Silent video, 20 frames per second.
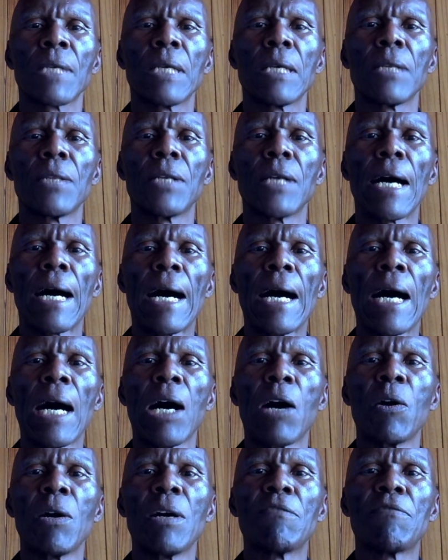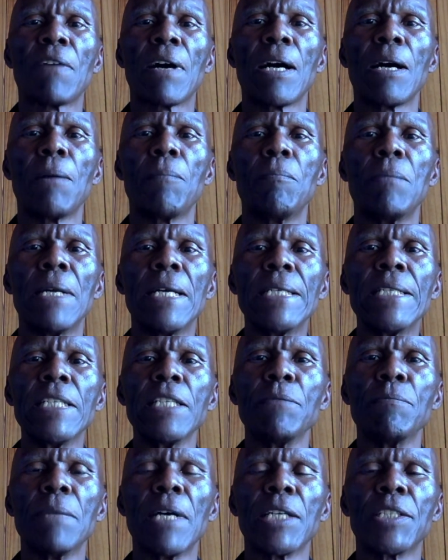There are, however,
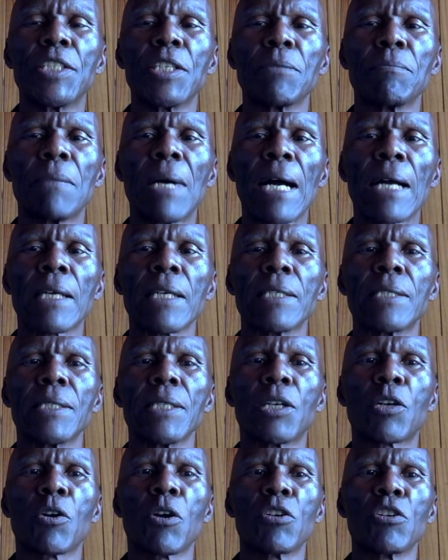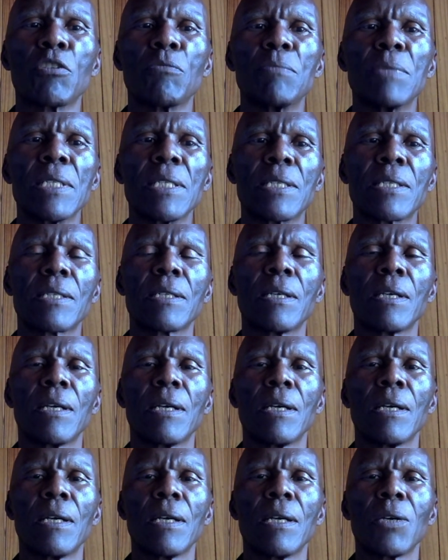many emerging market economies
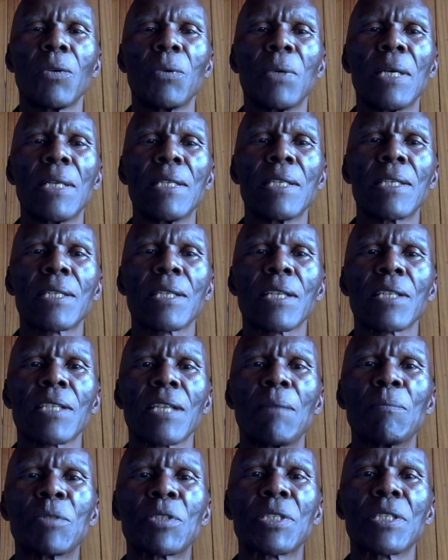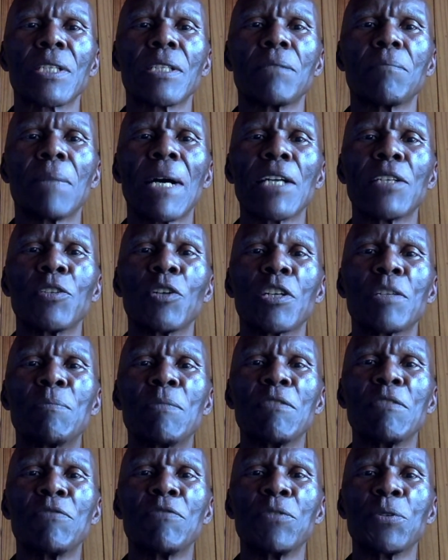where this assumption might not
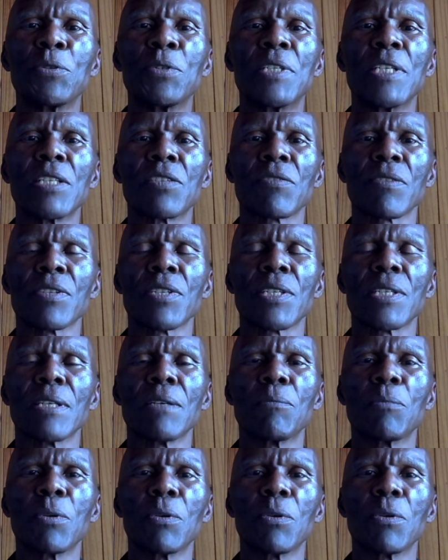be viewed as reasonable.